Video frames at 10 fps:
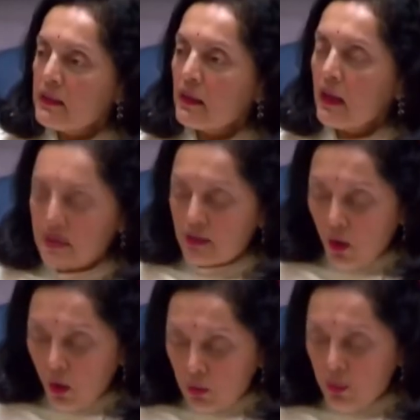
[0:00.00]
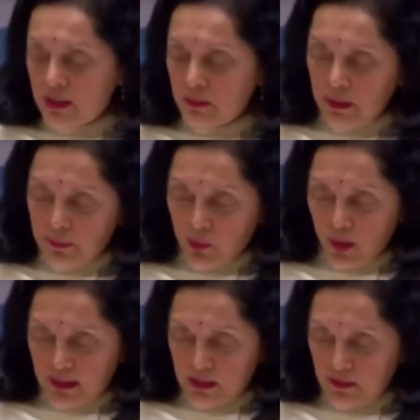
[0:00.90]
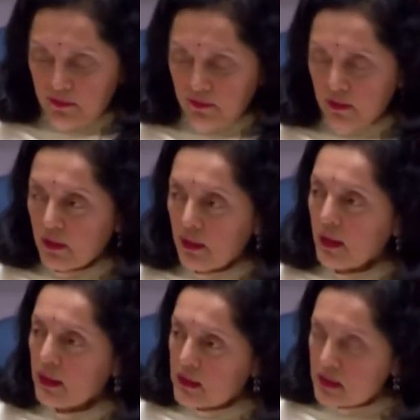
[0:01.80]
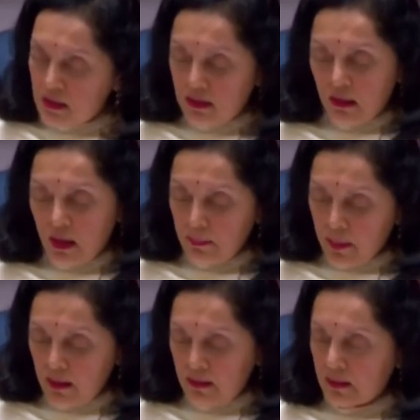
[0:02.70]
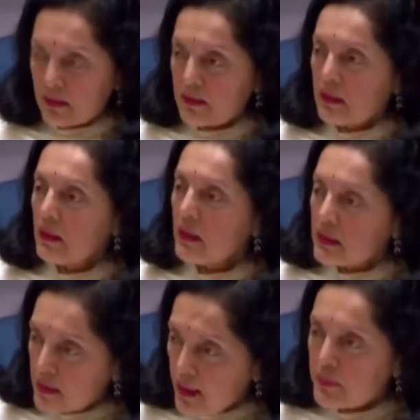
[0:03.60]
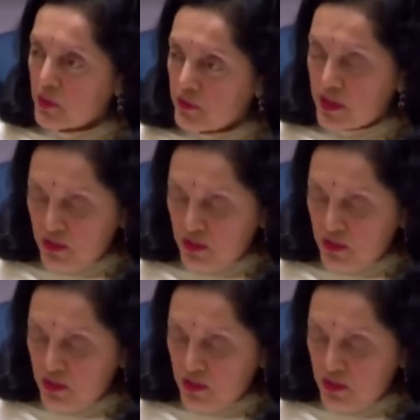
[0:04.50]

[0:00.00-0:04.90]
India has always been proactive in assisting our partners in times of